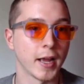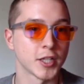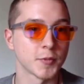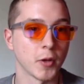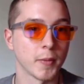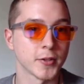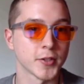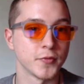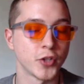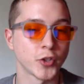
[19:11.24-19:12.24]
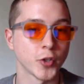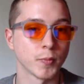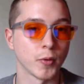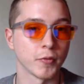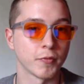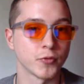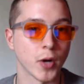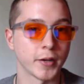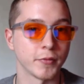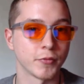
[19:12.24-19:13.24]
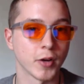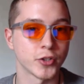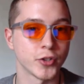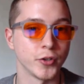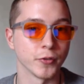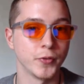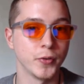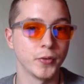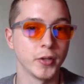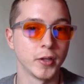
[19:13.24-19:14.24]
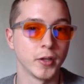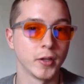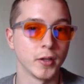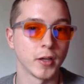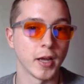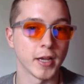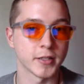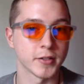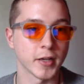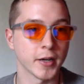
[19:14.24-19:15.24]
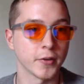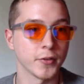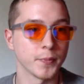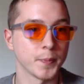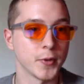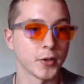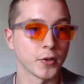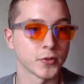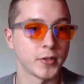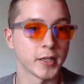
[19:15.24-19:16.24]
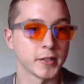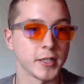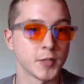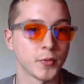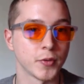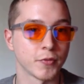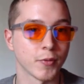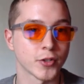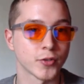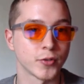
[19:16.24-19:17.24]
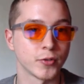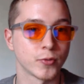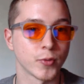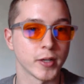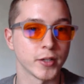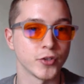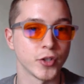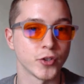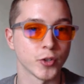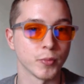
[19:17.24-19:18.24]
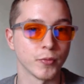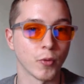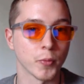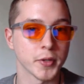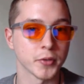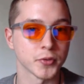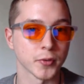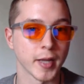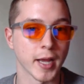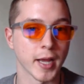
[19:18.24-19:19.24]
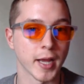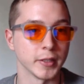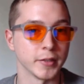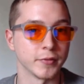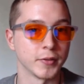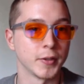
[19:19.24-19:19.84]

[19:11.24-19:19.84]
Add small amounts of ginger, both dried and fresh, to your food as desired. You can also take a teaspoon of fresh grated ginger before meals or gas relief